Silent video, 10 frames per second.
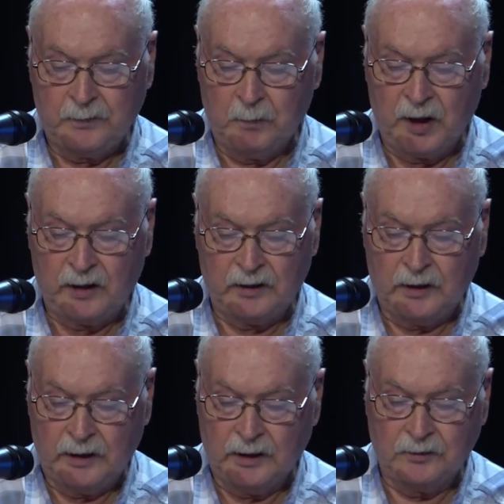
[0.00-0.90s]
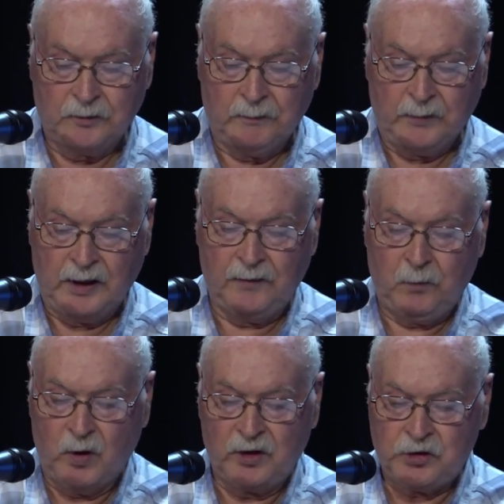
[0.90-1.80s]
but
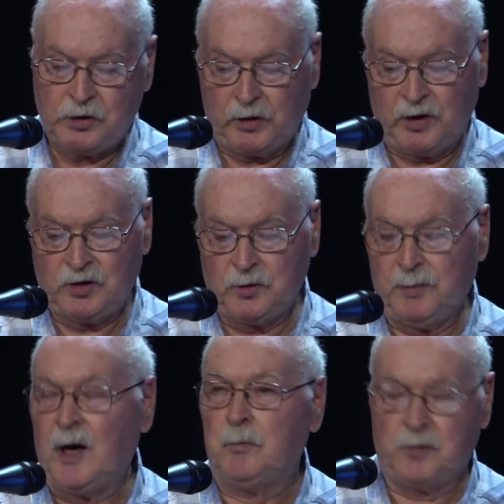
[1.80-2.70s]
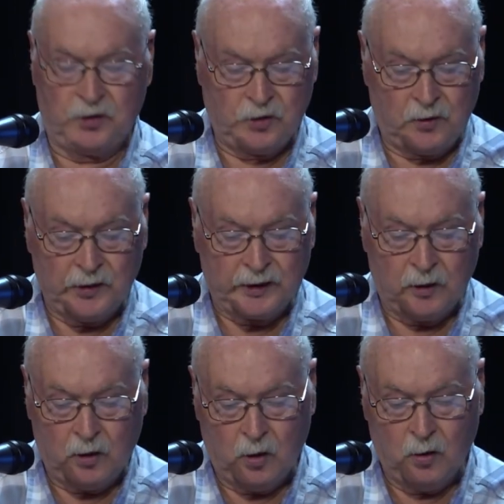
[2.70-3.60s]
if one is serious about preserving
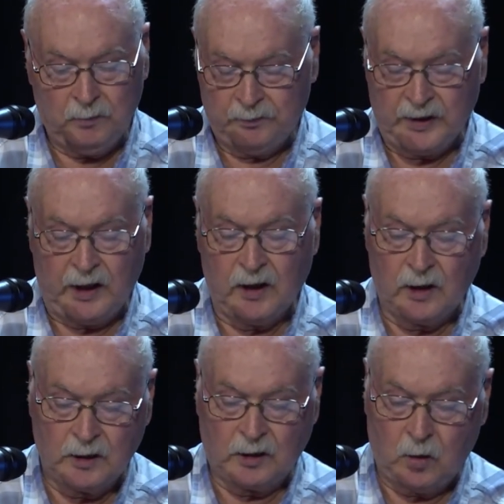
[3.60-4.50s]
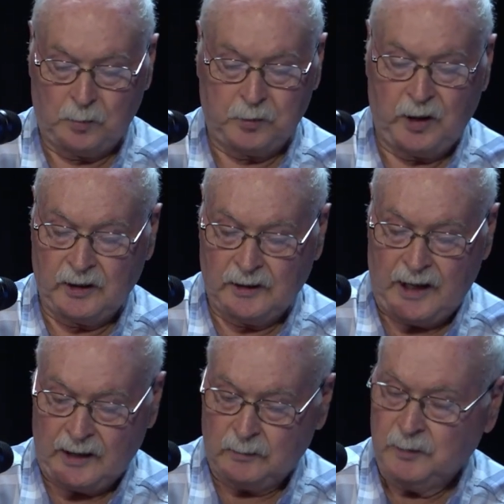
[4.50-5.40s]
their home in unincorporated
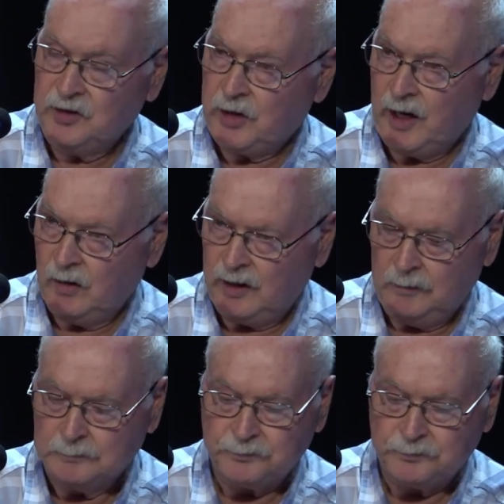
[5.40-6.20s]
Clackamas County,